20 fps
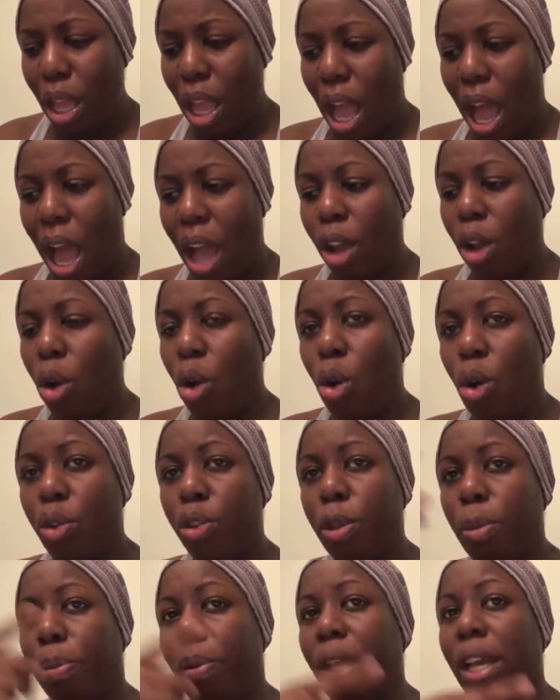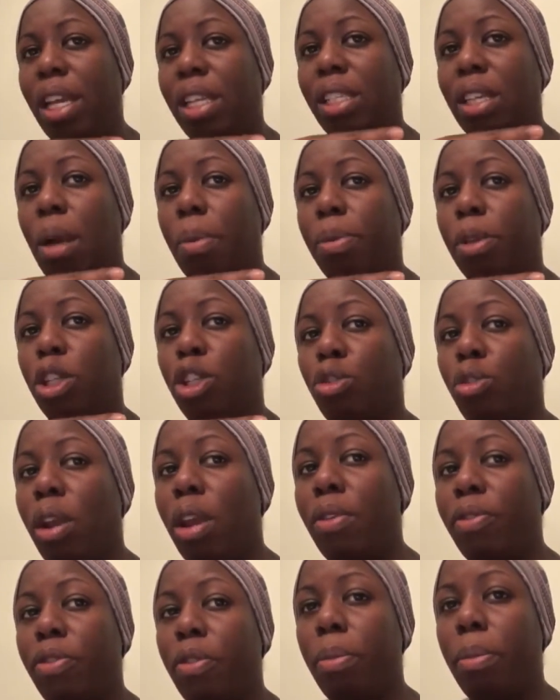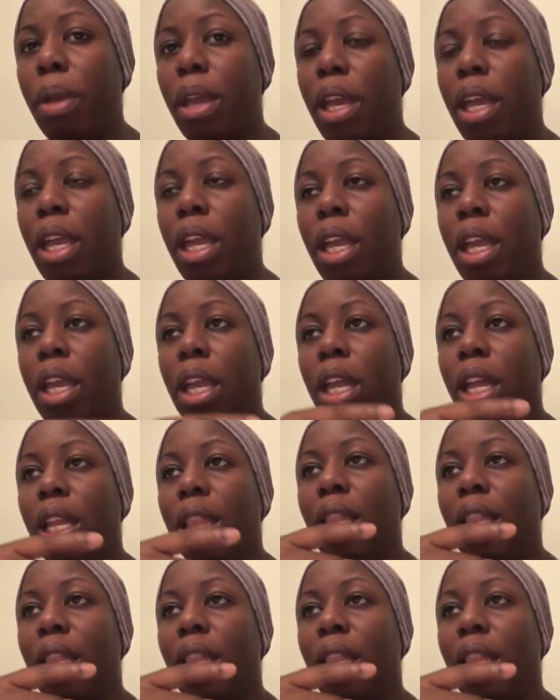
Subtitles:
I called the place up the street from me.